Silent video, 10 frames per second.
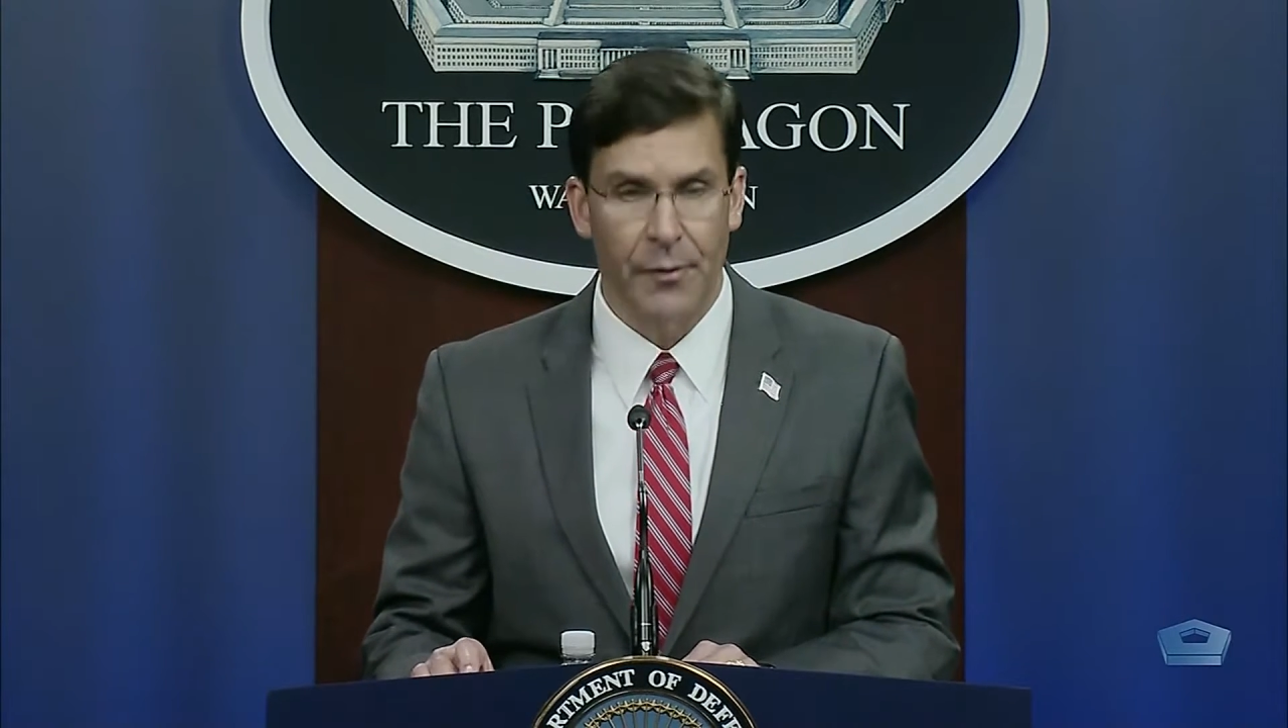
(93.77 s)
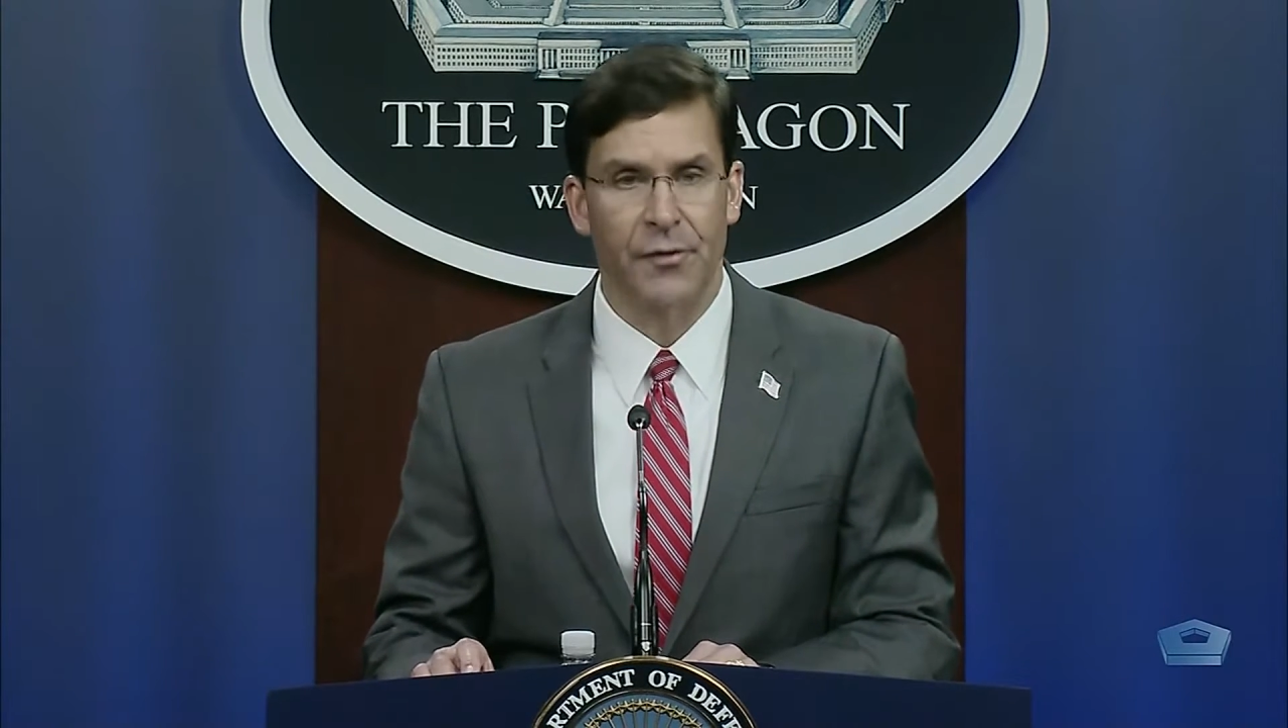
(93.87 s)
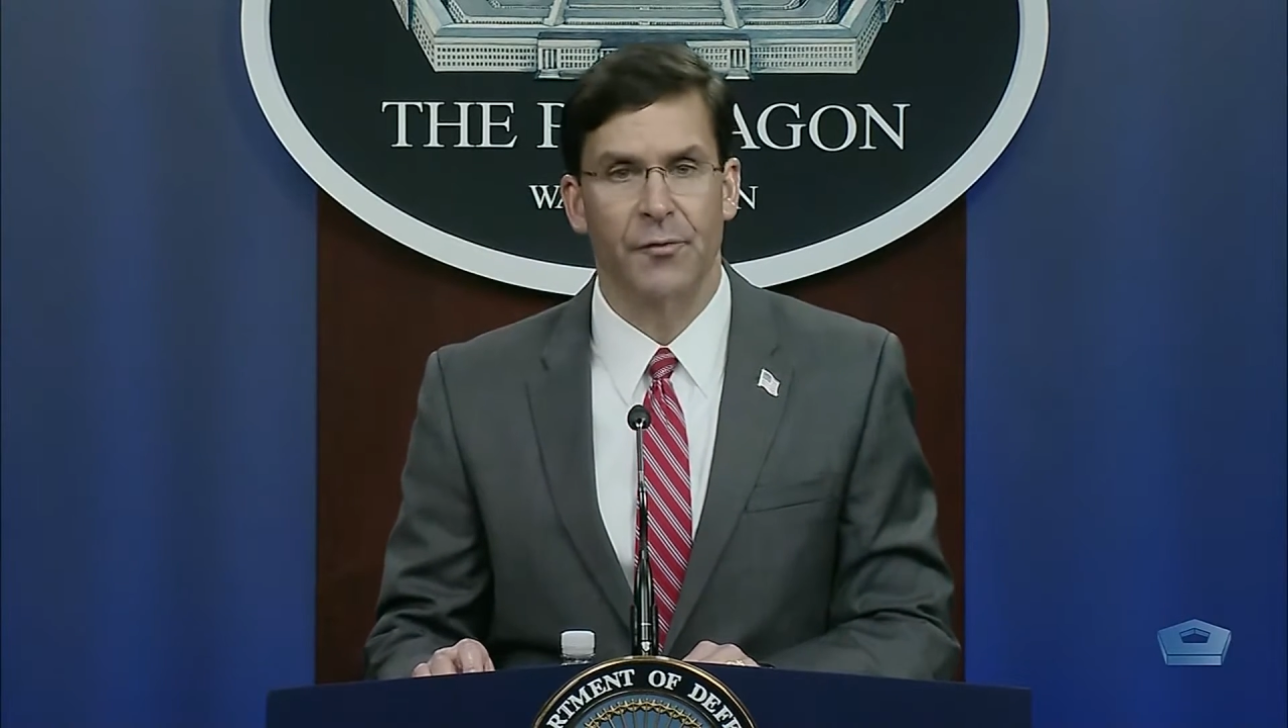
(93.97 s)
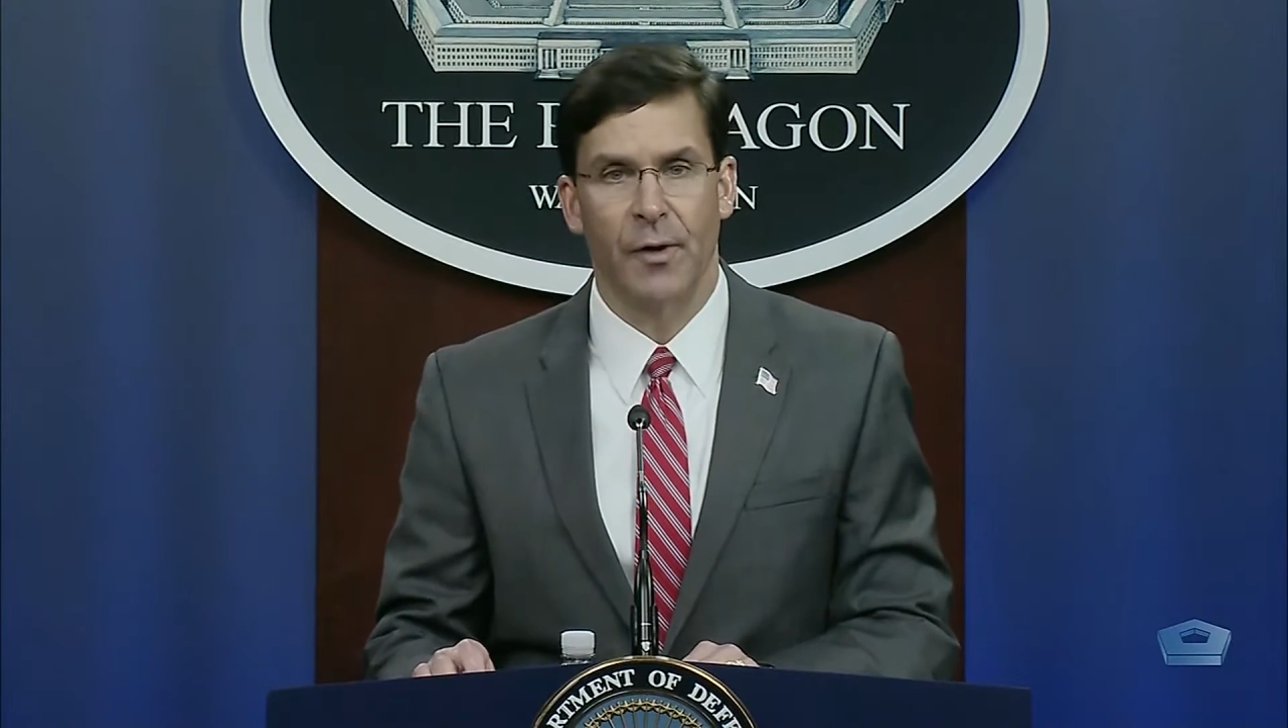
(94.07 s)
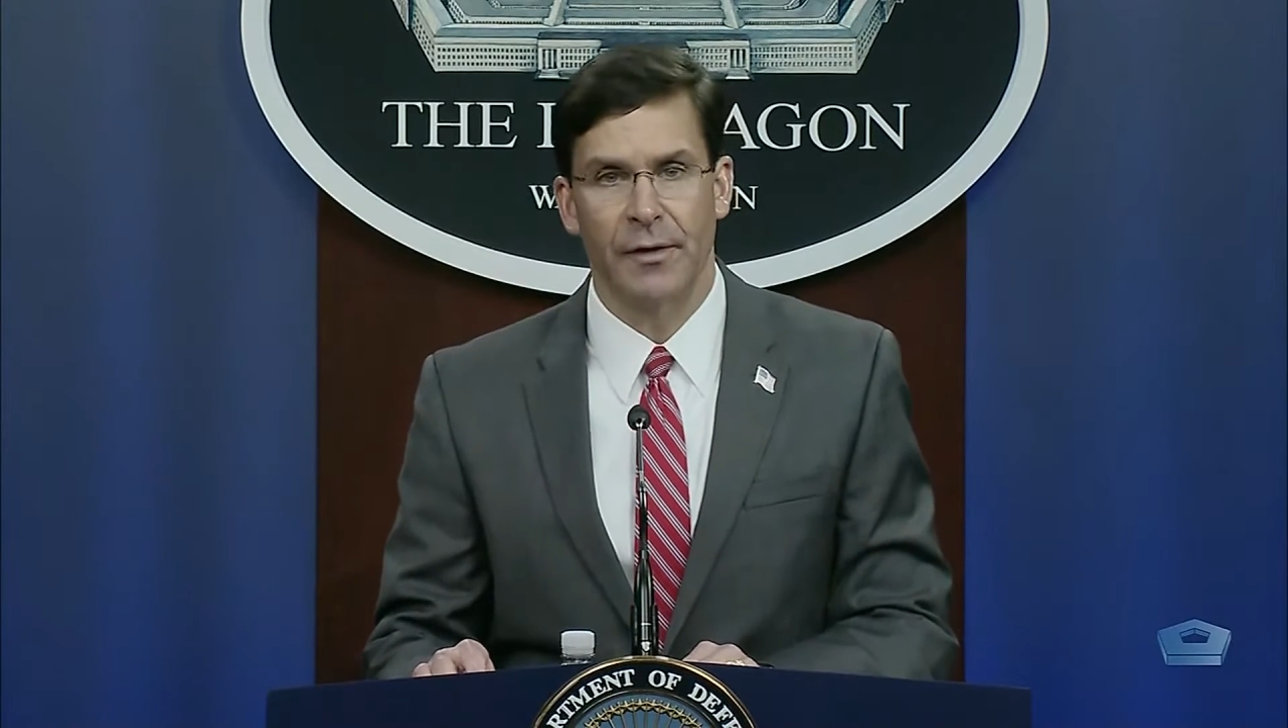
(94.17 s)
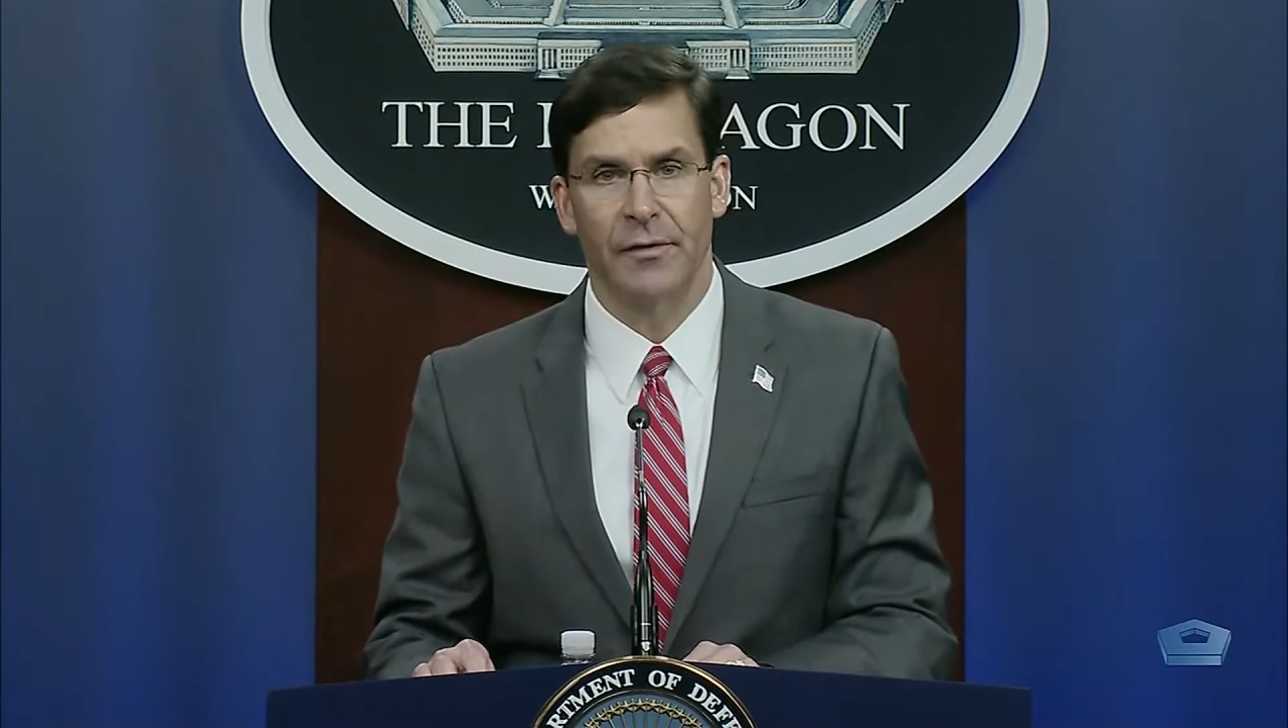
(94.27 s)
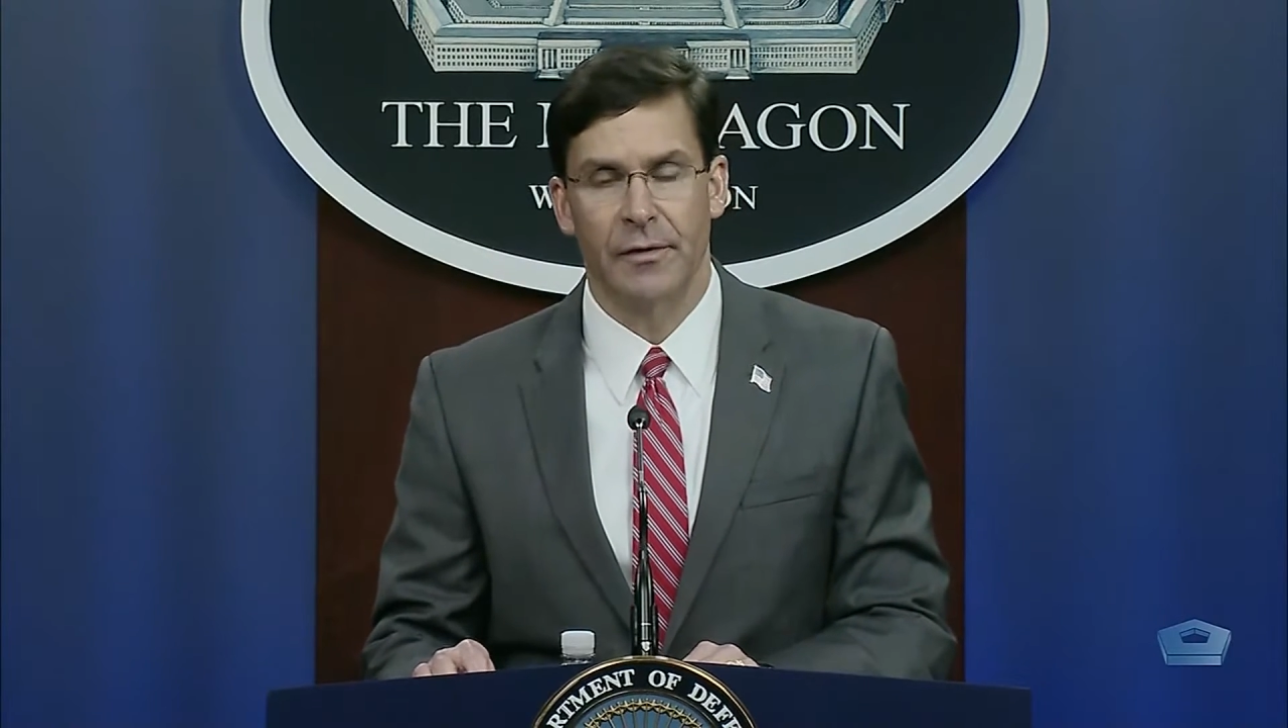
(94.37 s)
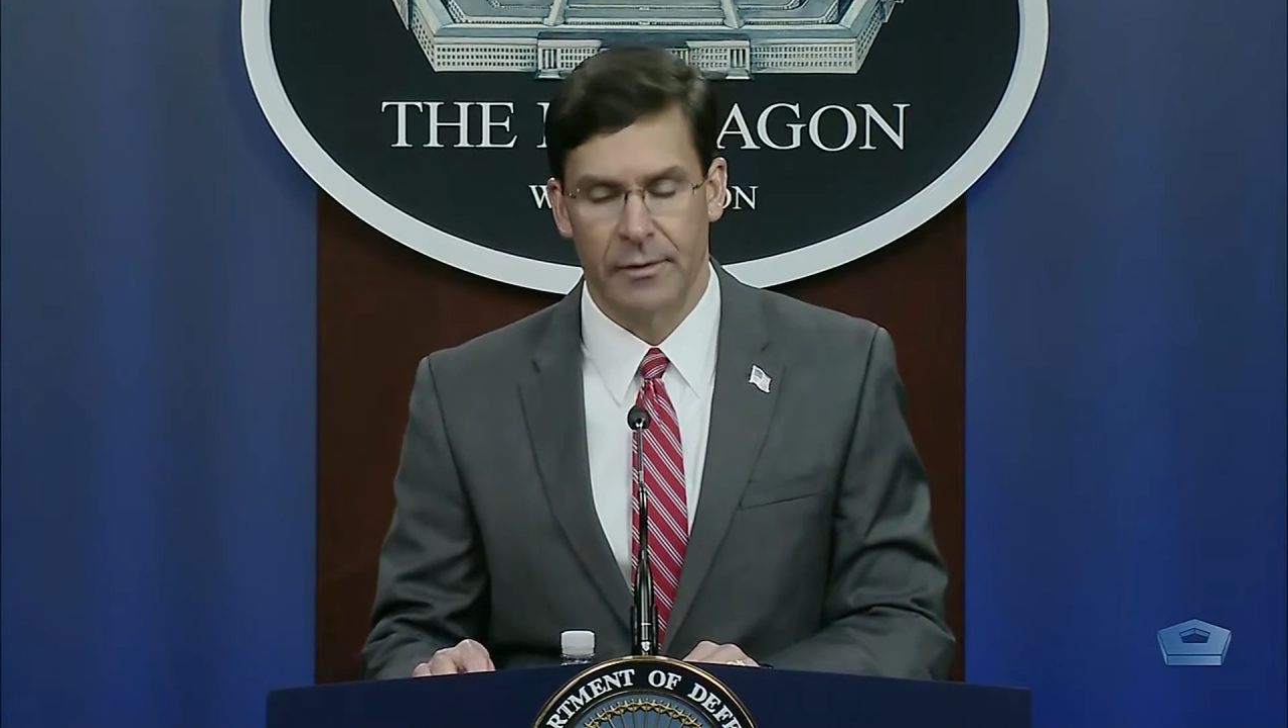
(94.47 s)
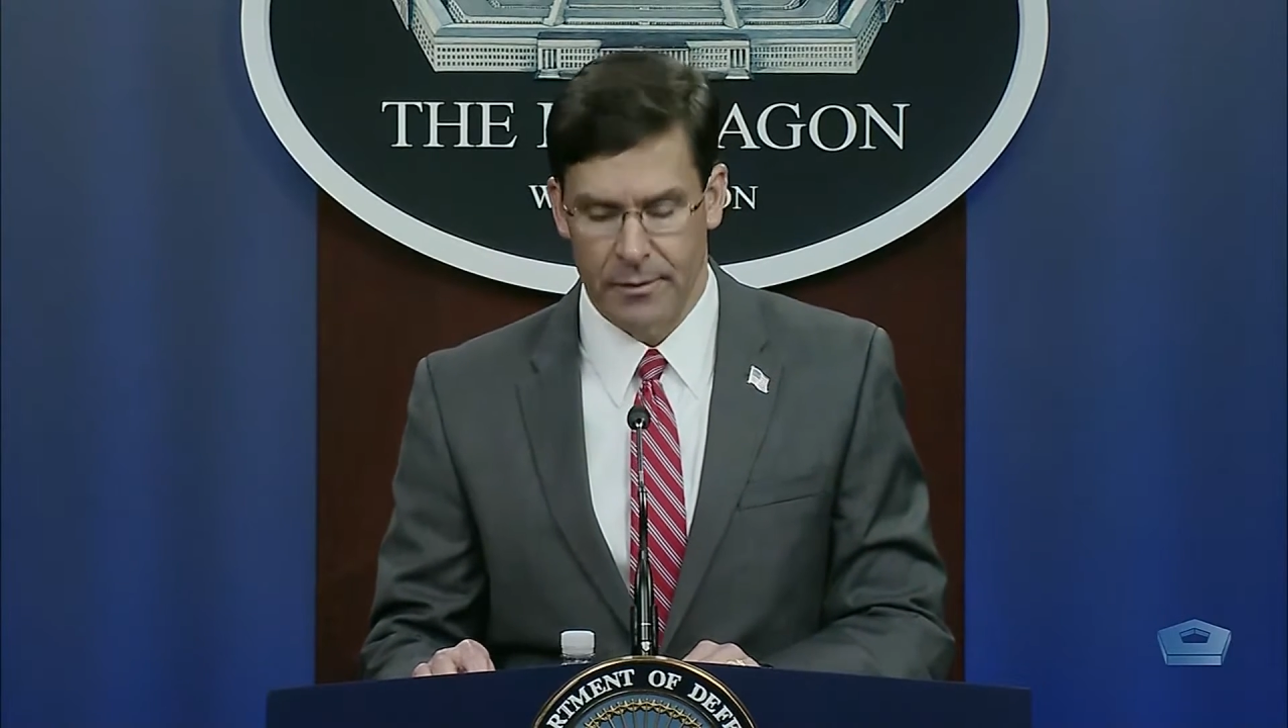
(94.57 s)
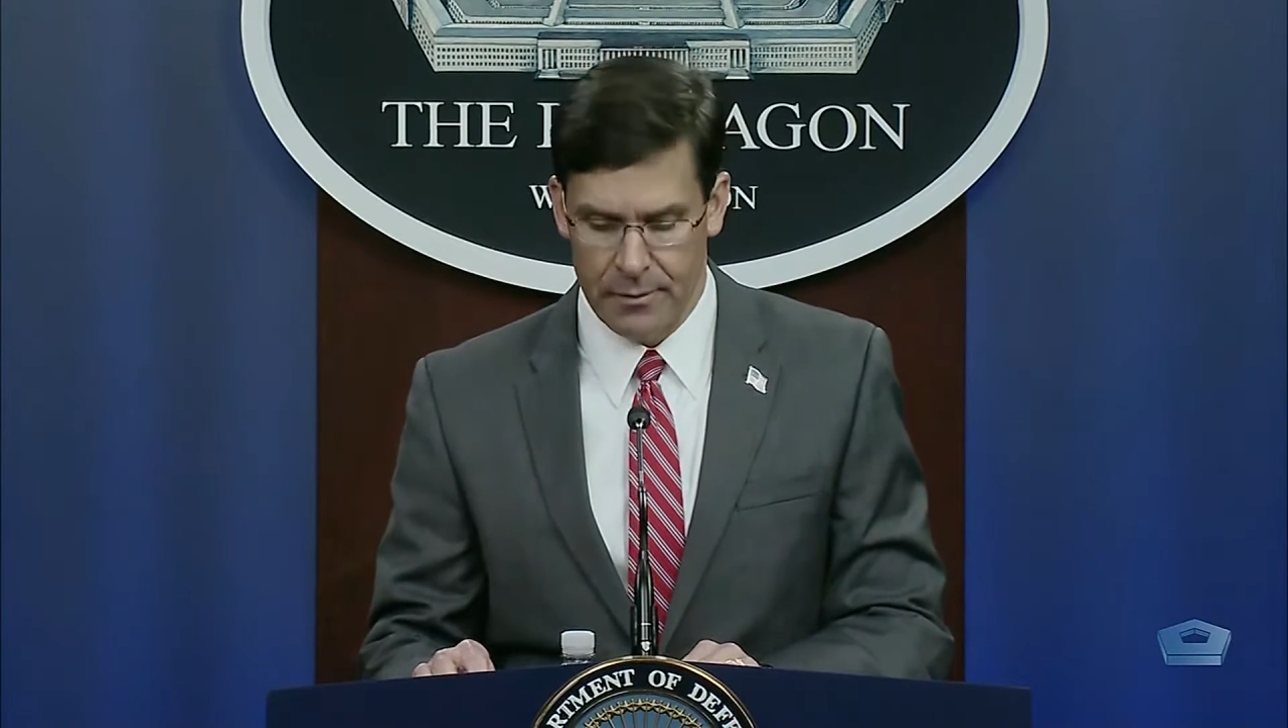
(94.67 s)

on this front,